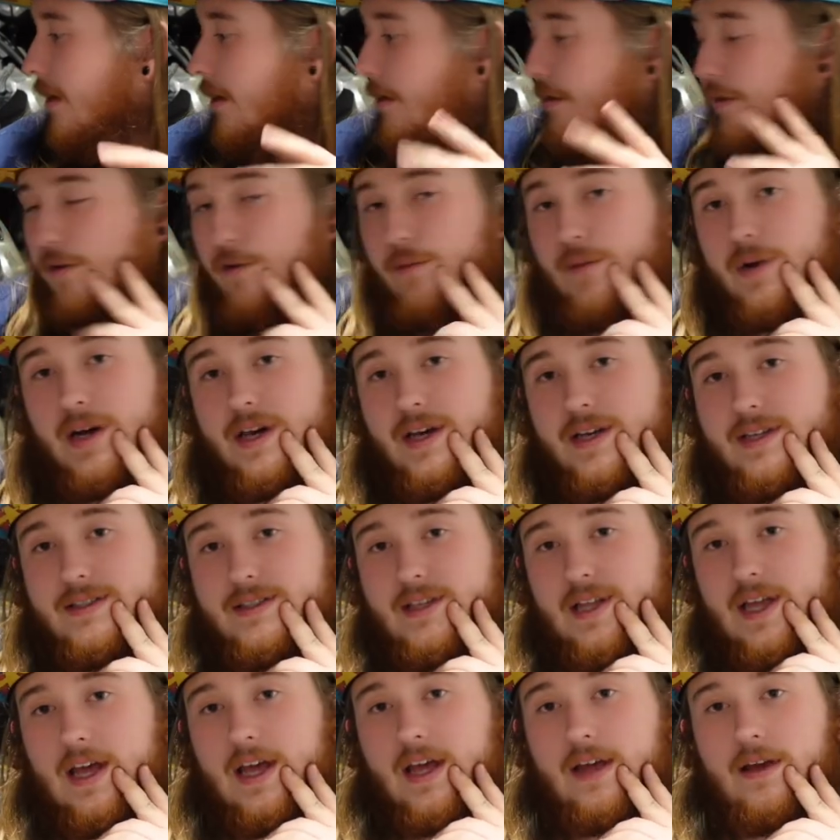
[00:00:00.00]

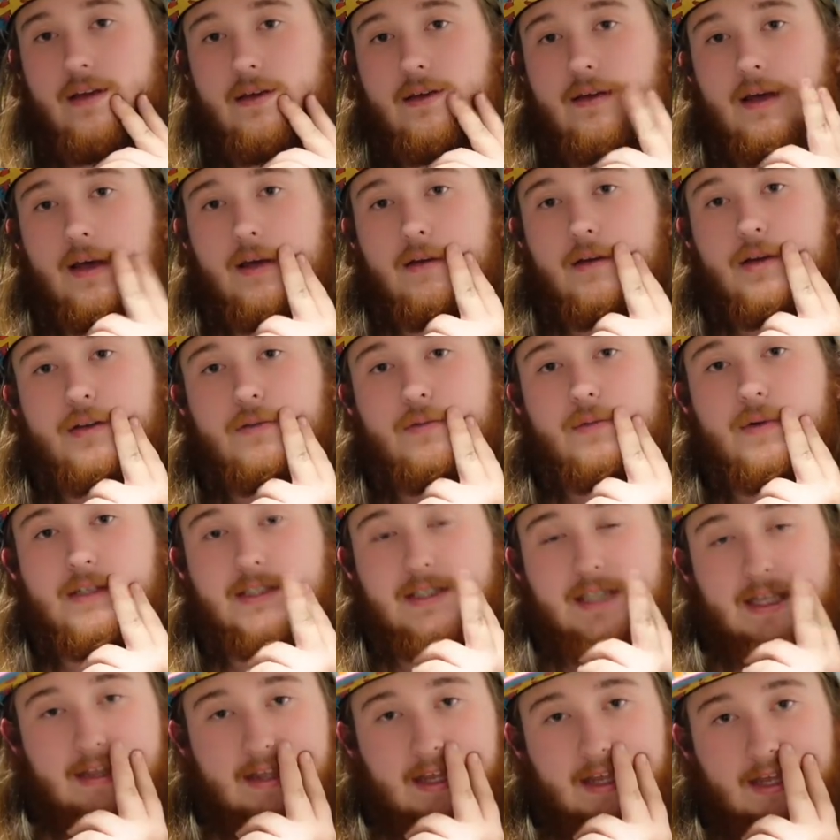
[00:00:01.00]
otherwise, I, I just want to
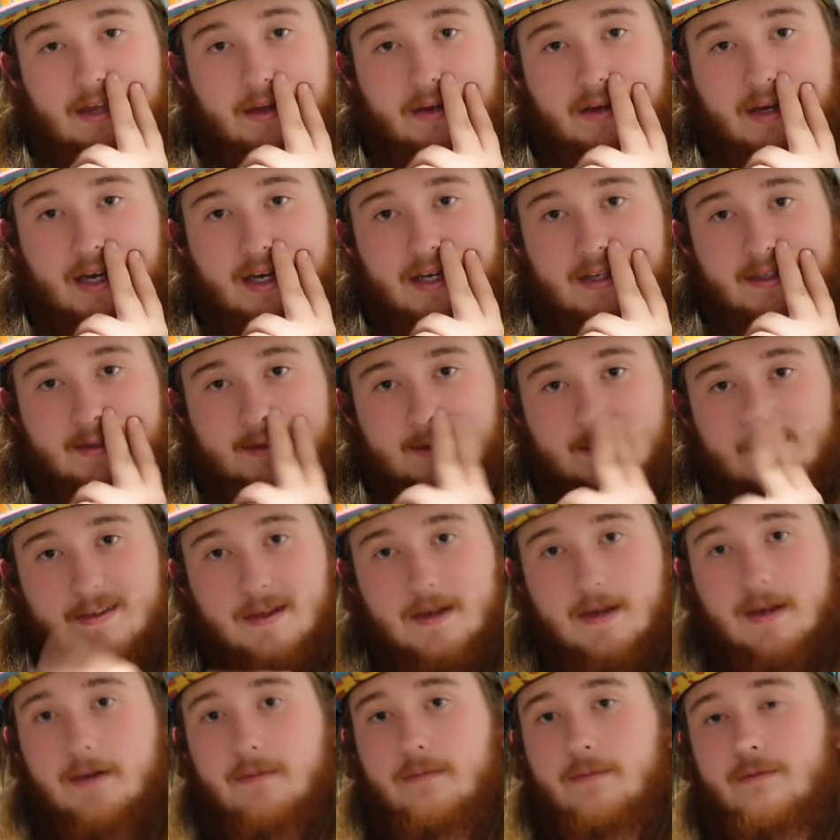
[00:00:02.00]
say thank you guys
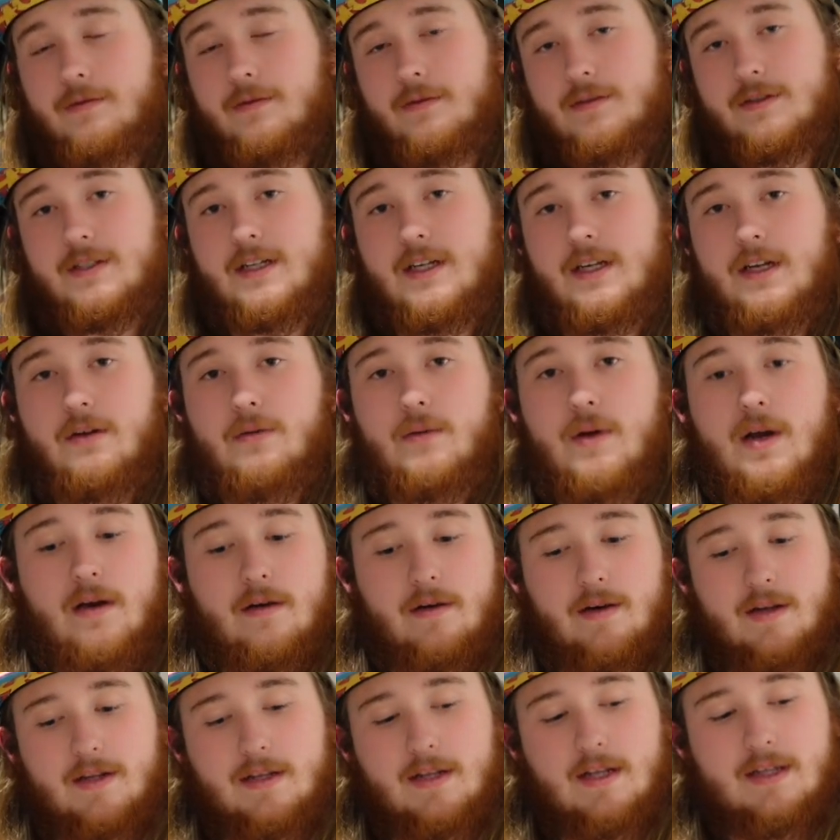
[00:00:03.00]
um, for sticking
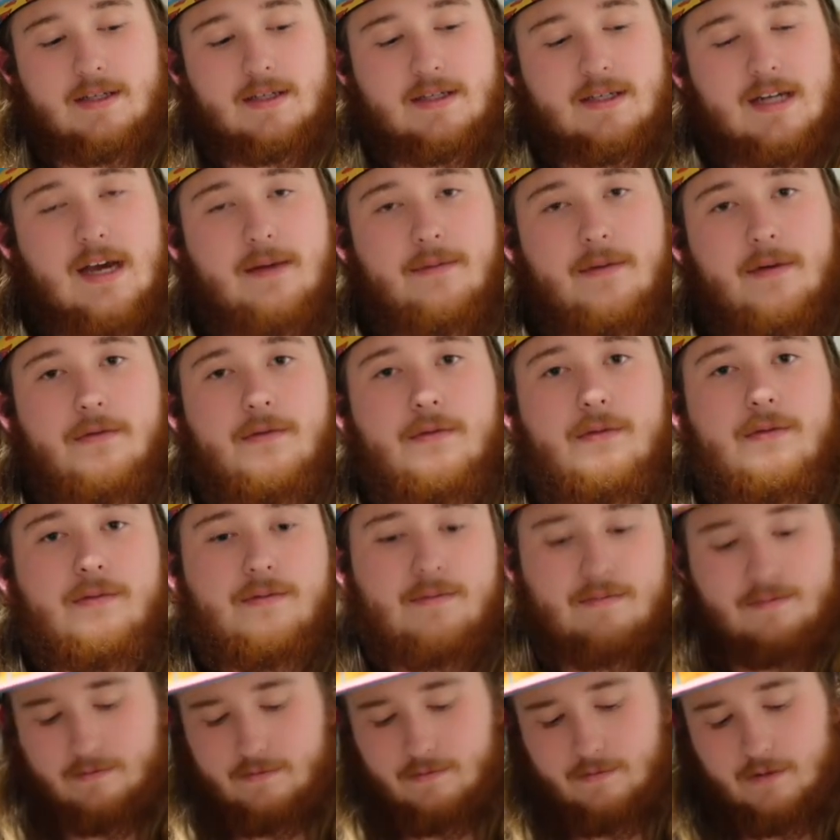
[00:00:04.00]
around. At, at the time of
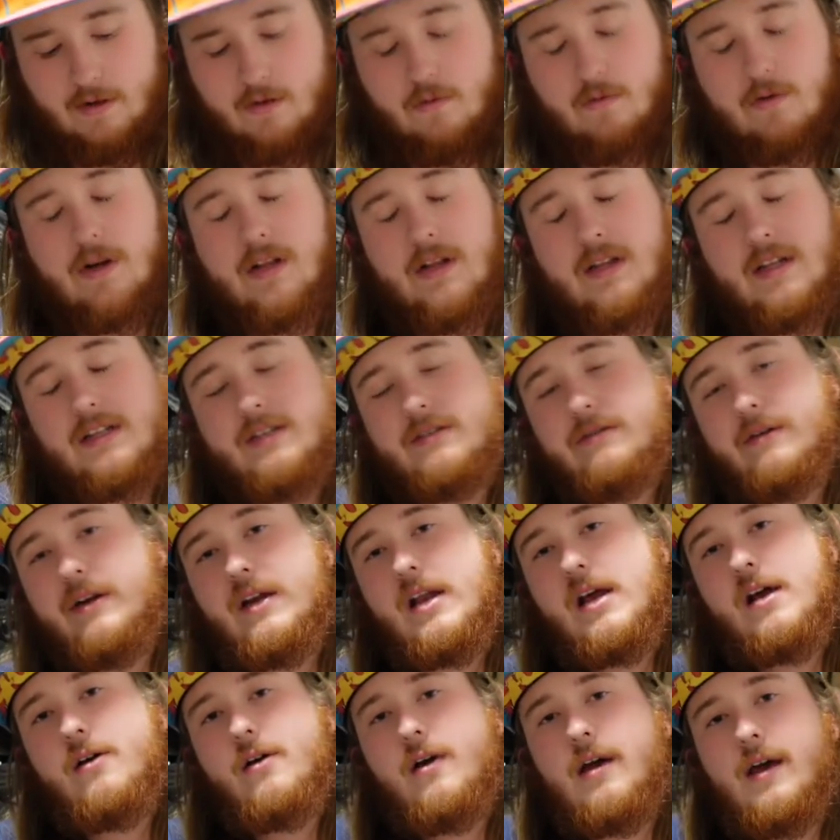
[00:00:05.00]
recording this right
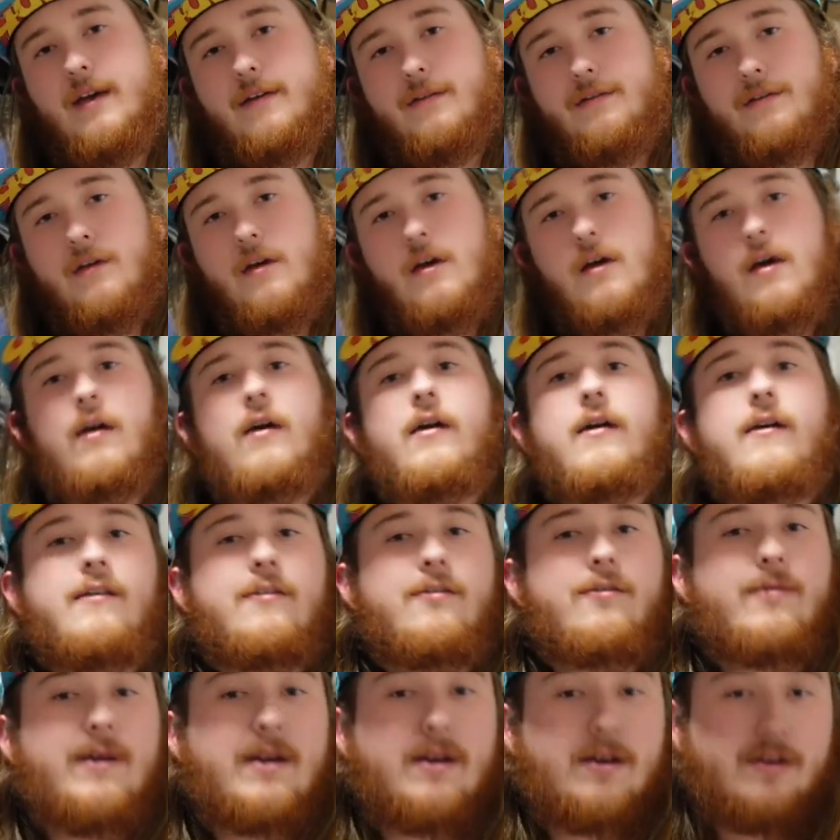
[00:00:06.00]
now, I have
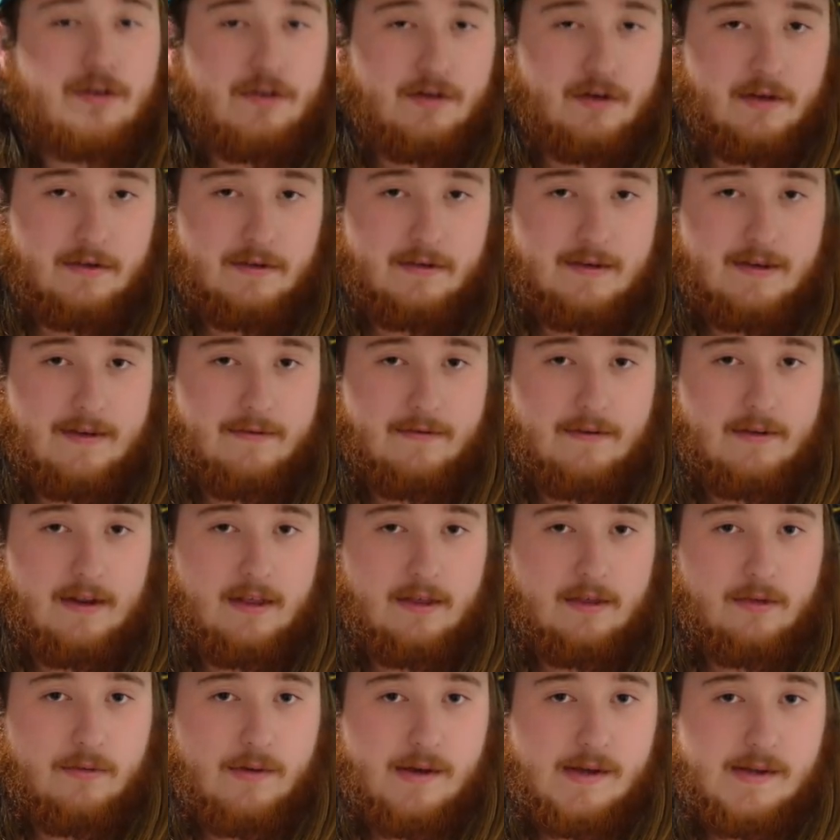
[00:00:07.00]
three hundred
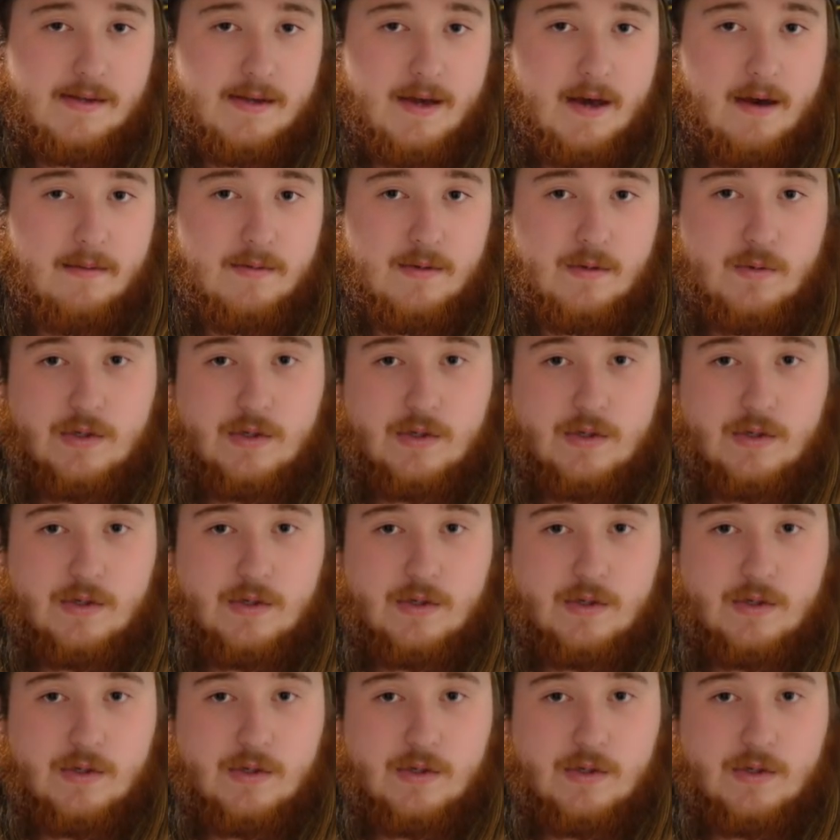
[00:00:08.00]
seventy-three subs,